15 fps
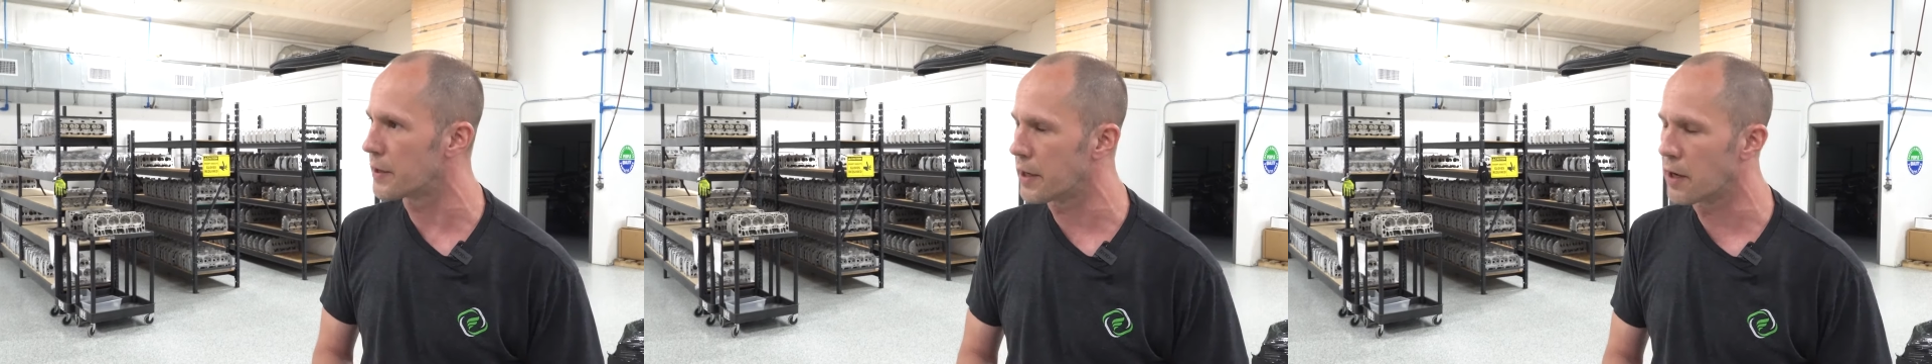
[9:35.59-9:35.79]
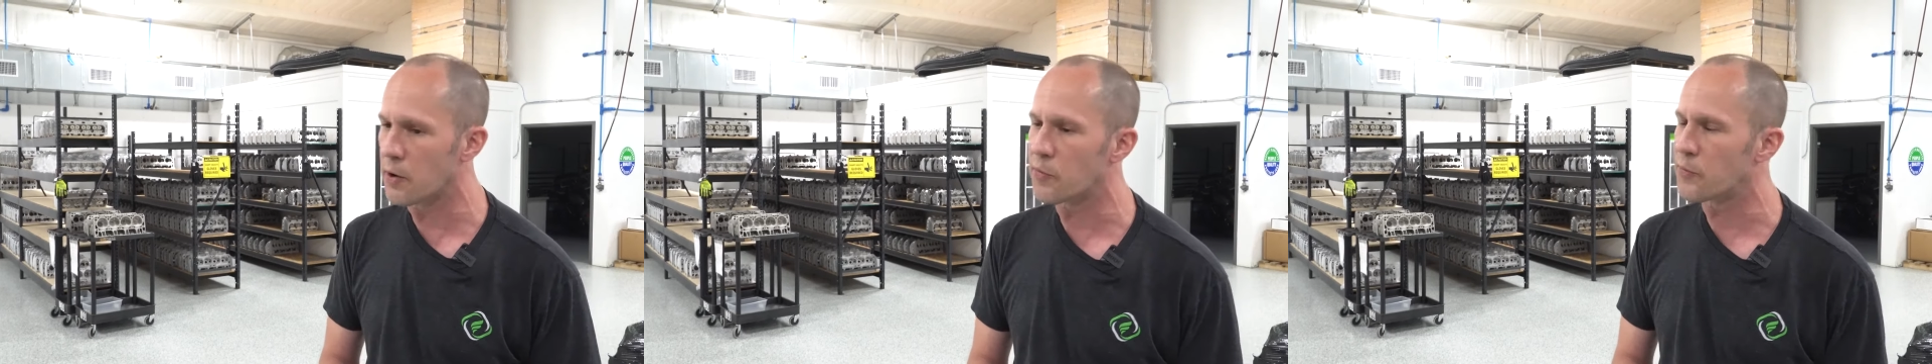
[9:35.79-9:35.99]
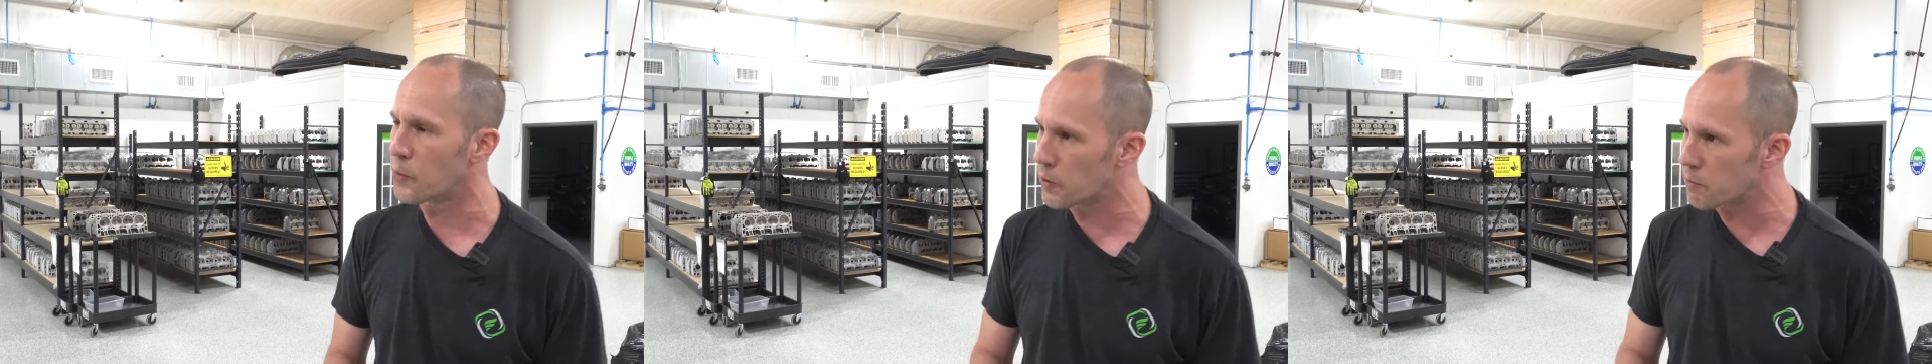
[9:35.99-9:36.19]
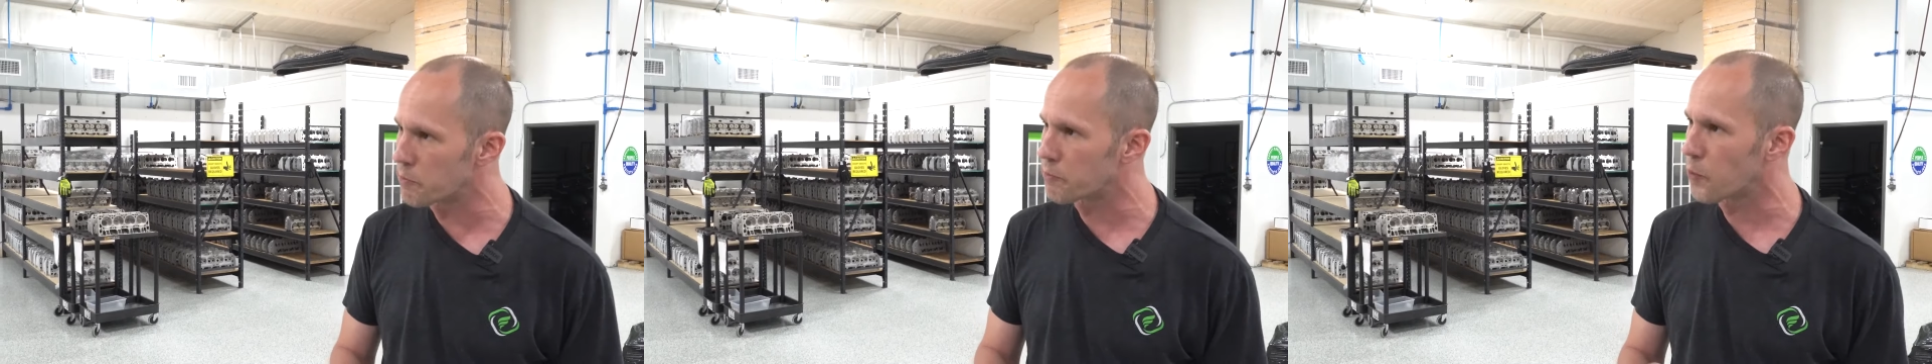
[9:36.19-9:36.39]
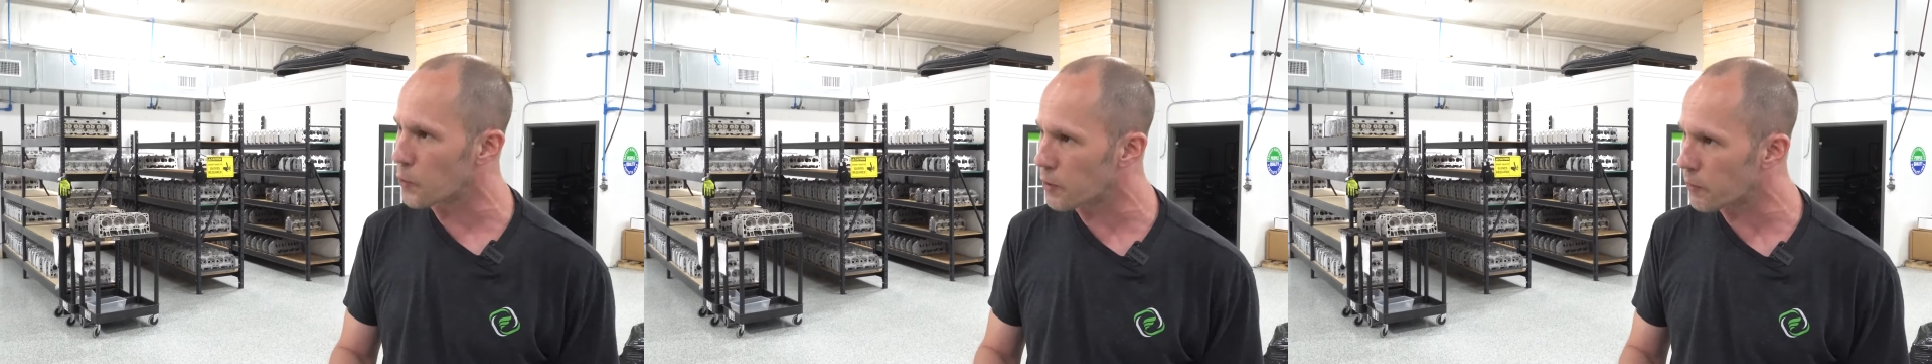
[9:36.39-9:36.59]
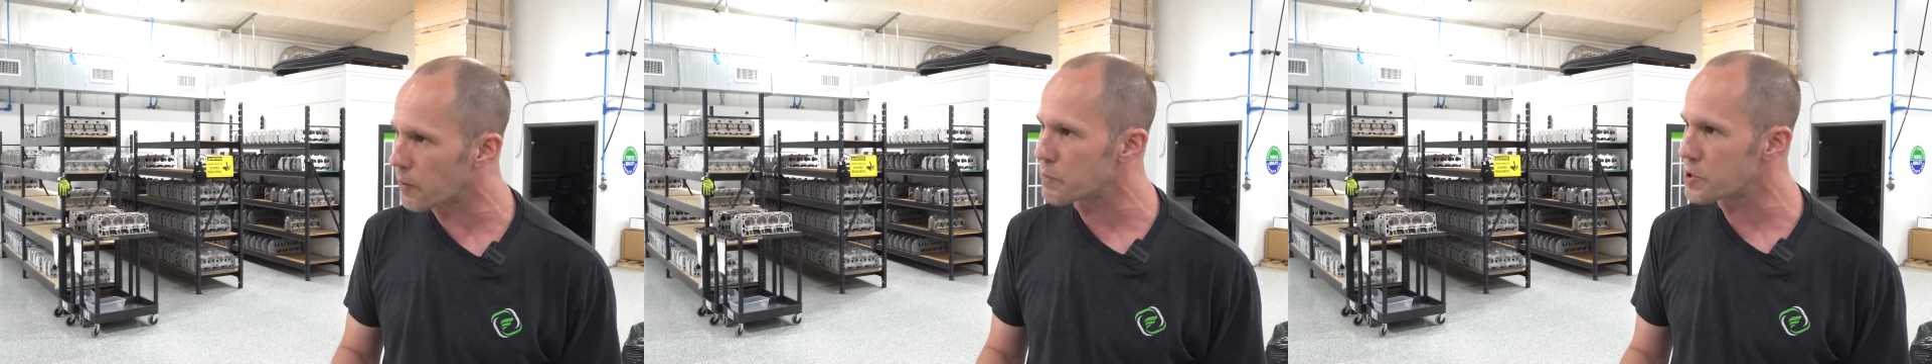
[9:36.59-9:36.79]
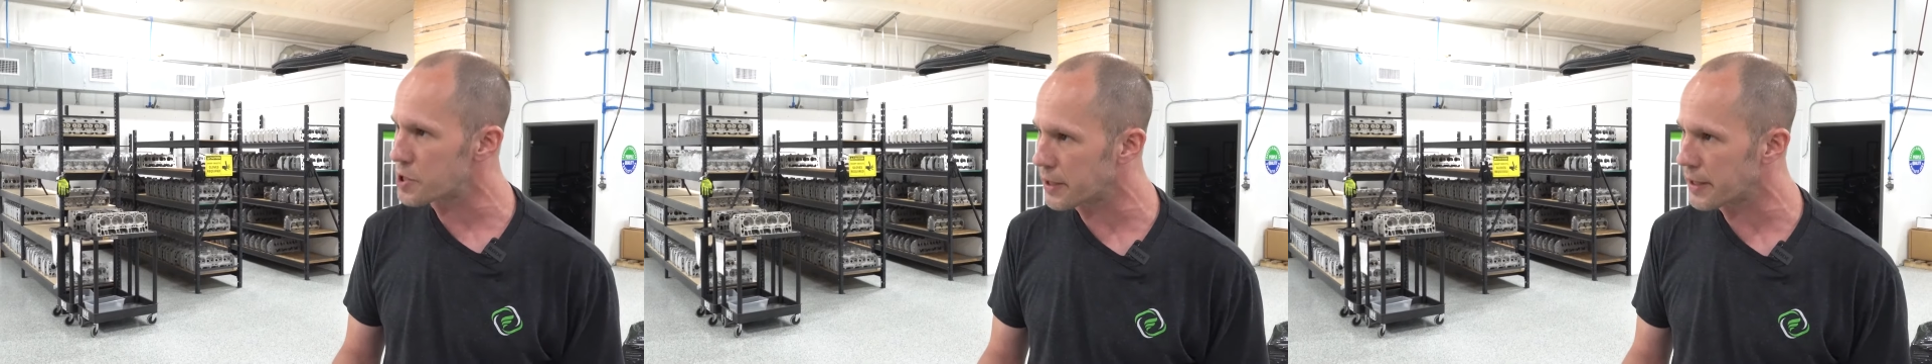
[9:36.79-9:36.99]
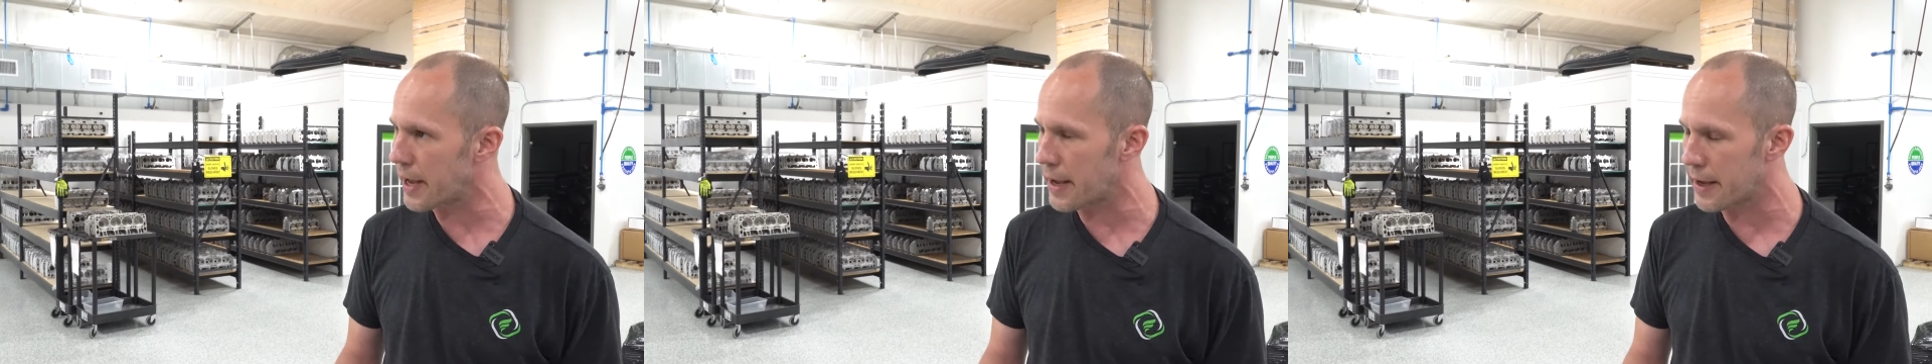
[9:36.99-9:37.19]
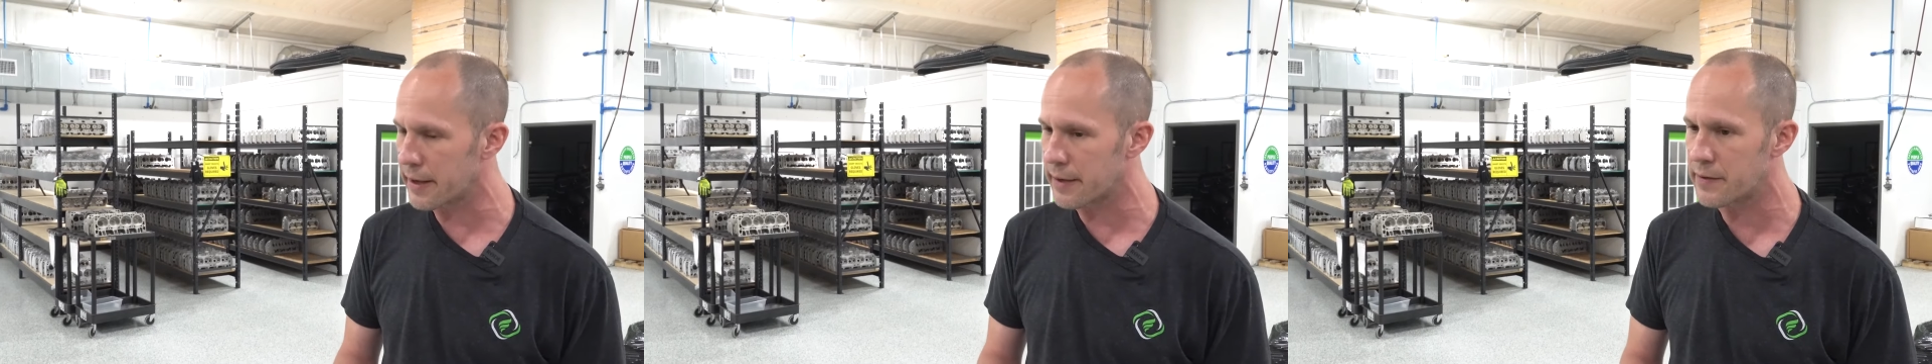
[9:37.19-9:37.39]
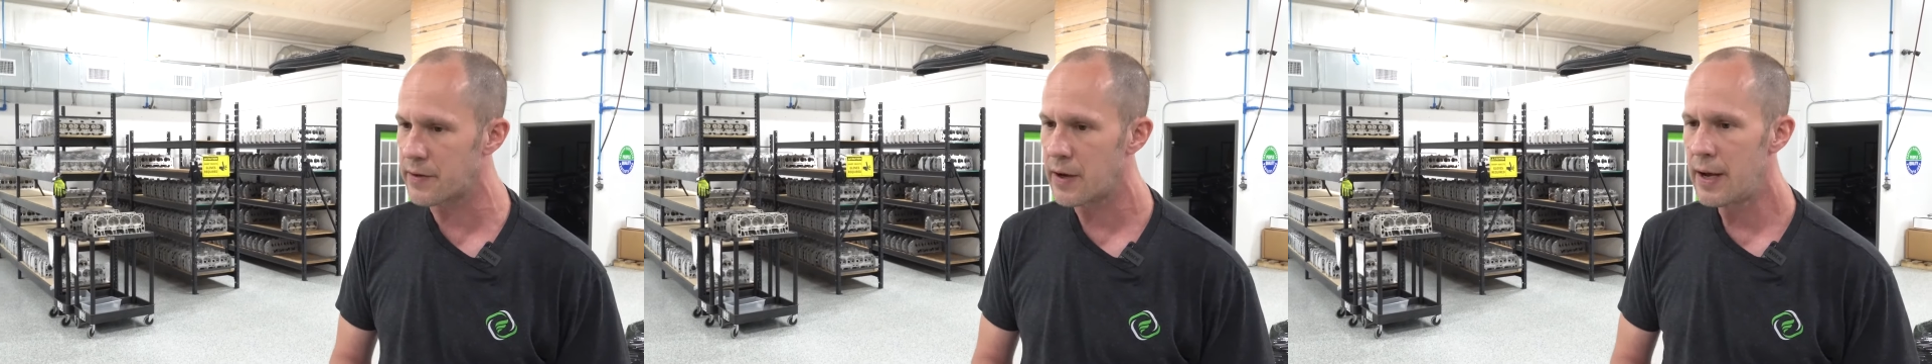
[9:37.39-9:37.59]
Uh, you know, to fully fully remachine the
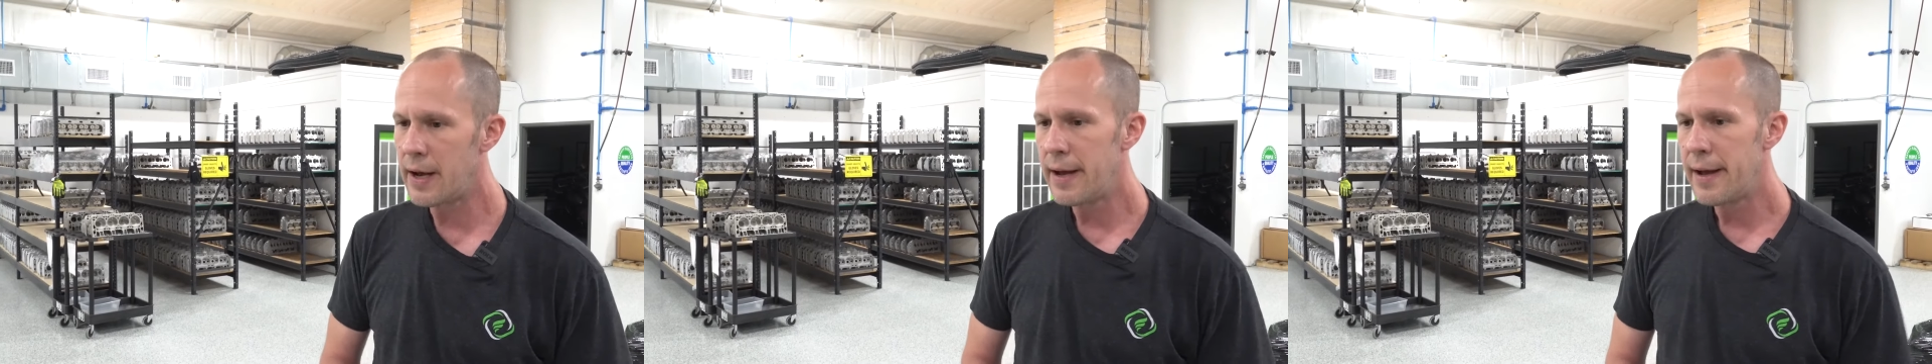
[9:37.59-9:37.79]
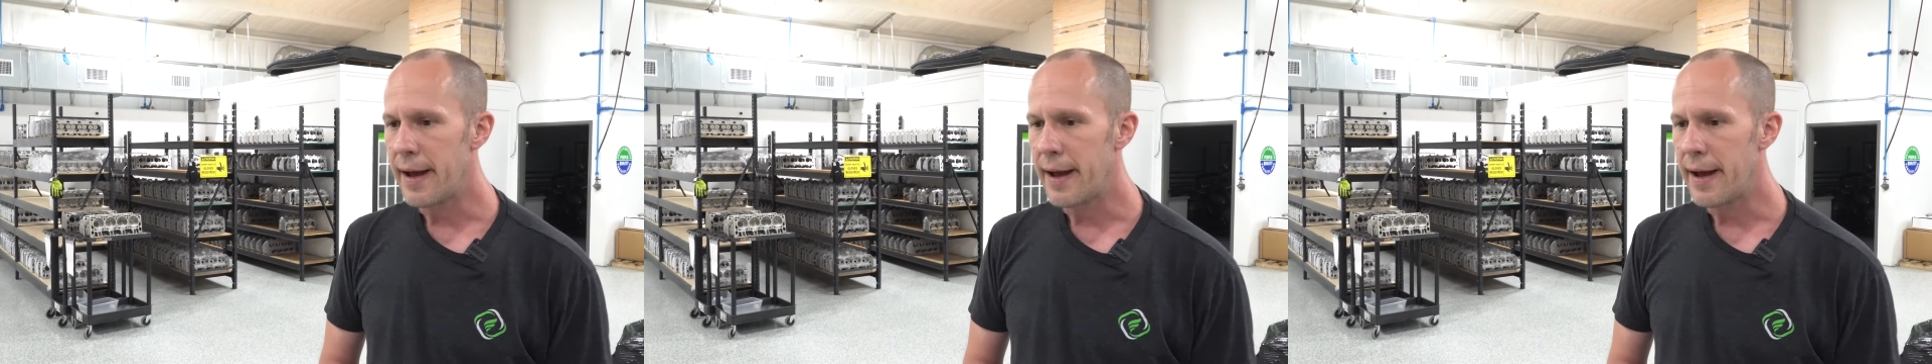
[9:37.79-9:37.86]
heads. Yep.